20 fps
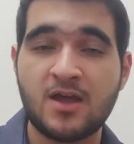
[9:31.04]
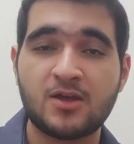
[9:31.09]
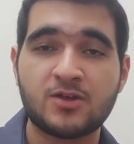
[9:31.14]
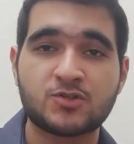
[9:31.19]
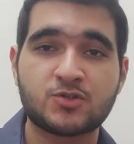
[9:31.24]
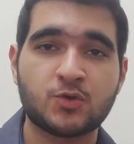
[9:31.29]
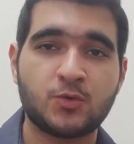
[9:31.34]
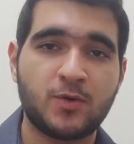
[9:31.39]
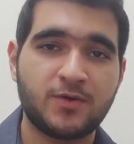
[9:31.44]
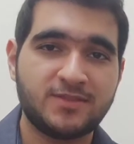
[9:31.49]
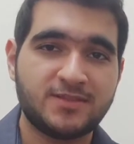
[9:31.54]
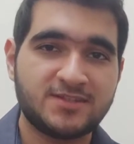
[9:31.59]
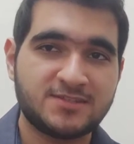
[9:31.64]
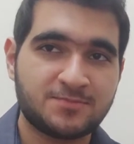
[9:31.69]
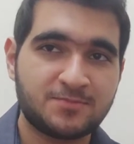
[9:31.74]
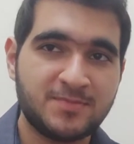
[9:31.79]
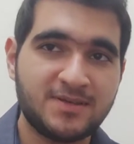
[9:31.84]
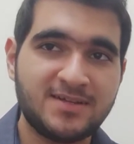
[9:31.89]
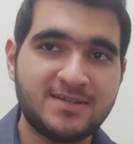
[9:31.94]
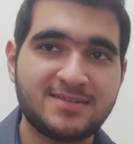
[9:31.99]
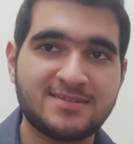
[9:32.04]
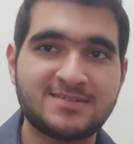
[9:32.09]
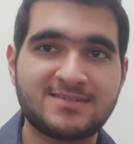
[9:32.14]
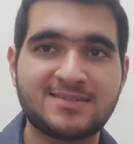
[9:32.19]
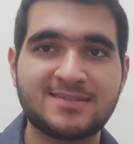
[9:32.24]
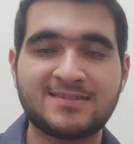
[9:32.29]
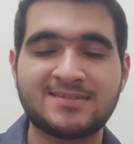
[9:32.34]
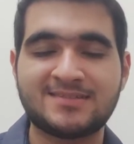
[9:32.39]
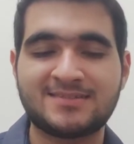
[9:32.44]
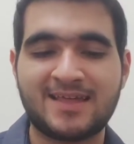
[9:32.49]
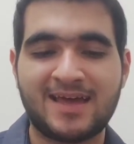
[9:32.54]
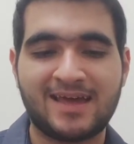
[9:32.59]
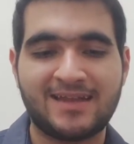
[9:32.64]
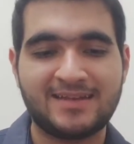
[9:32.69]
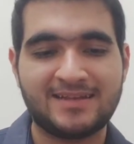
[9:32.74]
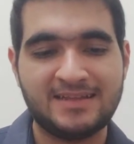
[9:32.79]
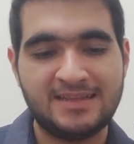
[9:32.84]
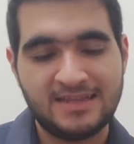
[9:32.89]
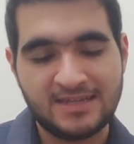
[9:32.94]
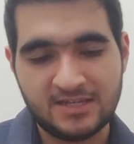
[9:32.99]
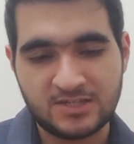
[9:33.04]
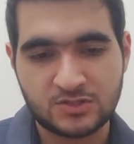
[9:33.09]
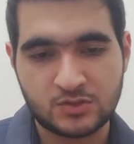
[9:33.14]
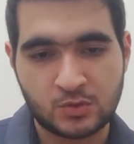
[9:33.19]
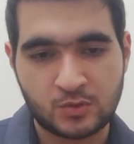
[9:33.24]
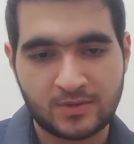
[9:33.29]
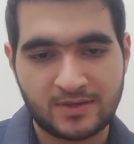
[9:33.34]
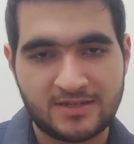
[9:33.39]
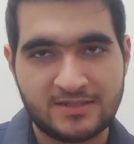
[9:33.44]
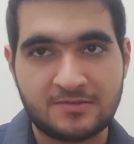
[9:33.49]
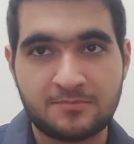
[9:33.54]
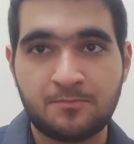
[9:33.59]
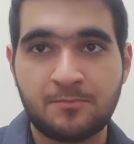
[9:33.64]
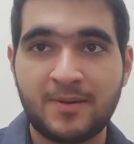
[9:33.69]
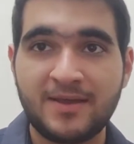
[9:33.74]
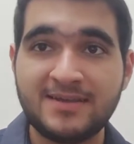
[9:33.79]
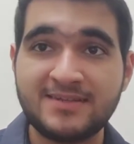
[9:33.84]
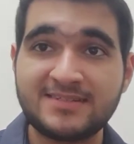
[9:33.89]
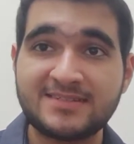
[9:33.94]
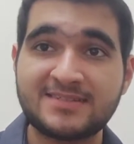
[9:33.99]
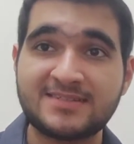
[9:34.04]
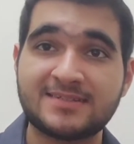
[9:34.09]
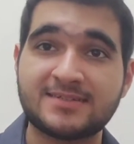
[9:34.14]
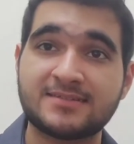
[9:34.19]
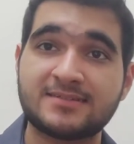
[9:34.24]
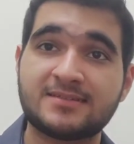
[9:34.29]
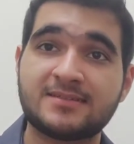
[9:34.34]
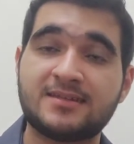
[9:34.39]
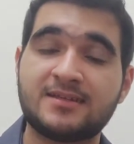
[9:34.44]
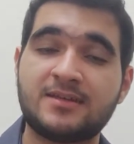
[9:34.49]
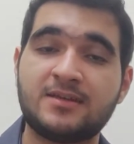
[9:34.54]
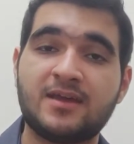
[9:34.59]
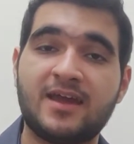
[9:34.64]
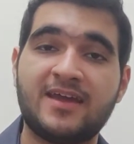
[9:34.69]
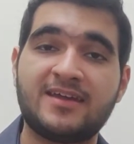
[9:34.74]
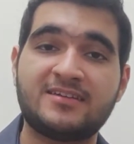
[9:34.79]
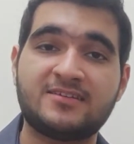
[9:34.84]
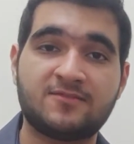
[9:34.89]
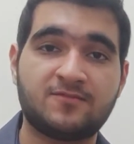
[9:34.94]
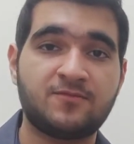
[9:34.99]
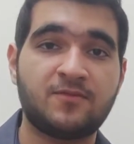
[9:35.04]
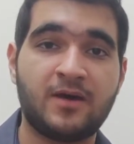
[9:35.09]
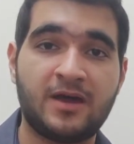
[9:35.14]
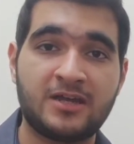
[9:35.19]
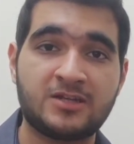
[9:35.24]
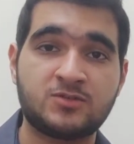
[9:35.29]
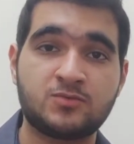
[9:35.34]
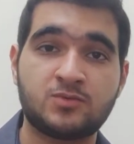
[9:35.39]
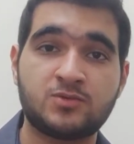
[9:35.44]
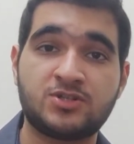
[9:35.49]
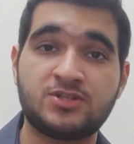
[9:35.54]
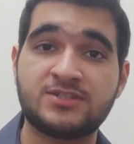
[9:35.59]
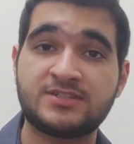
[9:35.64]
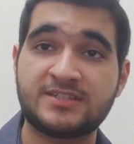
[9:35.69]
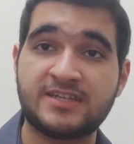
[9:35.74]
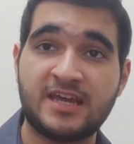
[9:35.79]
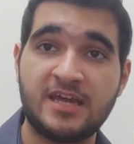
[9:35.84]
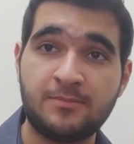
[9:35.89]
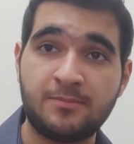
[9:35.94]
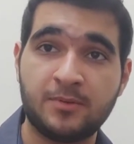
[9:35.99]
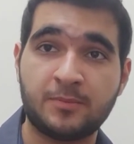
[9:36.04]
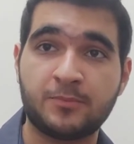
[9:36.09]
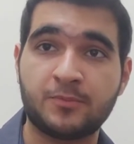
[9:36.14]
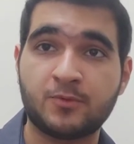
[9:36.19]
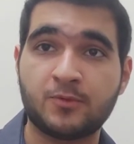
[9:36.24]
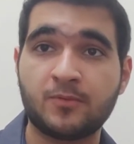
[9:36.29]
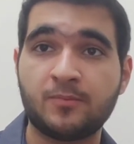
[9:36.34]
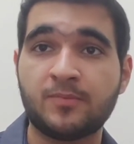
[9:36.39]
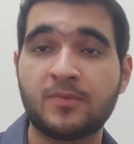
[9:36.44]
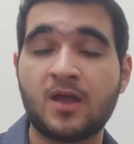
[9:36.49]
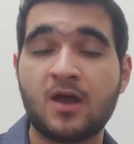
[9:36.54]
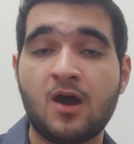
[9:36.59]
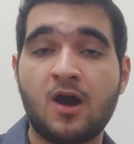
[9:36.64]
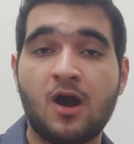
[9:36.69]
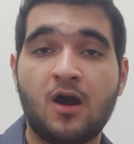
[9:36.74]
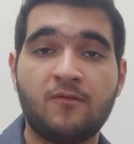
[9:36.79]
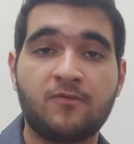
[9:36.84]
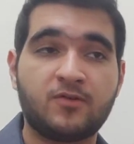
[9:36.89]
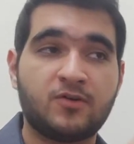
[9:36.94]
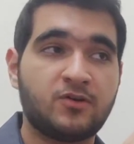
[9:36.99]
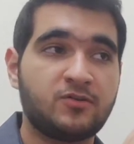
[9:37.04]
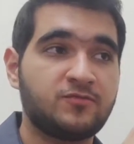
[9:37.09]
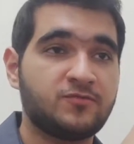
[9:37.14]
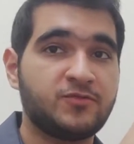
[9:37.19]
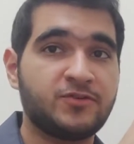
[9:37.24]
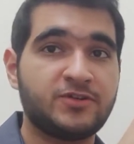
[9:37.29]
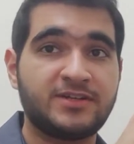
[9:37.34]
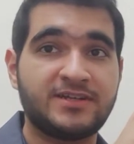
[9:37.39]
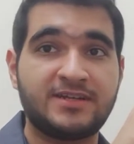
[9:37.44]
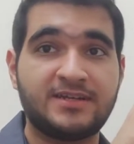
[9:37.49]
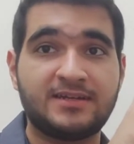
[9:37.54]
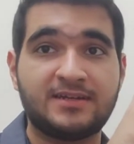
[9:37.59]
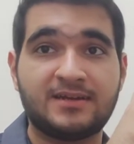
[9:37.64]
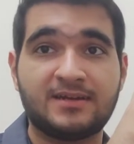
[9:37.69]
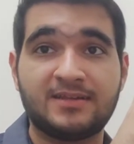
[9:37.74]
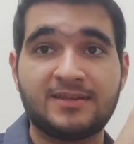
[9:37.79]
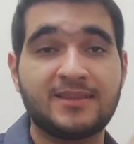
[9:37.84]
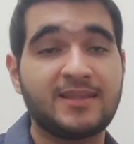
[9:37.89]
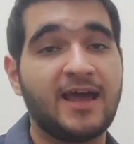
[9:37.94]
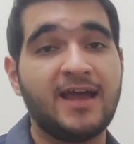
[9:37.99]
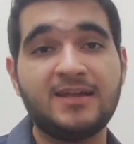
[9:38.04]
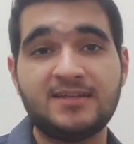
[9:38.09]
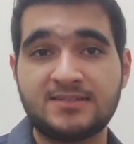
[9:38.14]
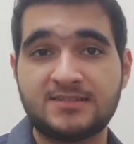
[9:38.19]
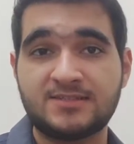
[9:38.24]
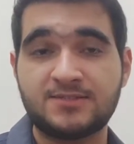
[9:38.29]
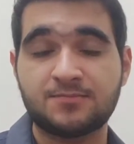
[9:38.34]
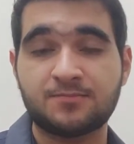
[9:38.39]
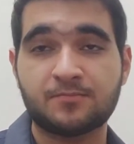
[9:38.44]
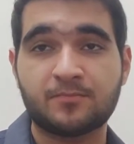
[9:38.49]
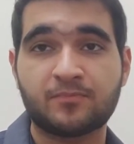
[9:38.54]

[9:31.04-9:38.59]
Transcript: So what this means is that laser is basically a device which is capable of converting light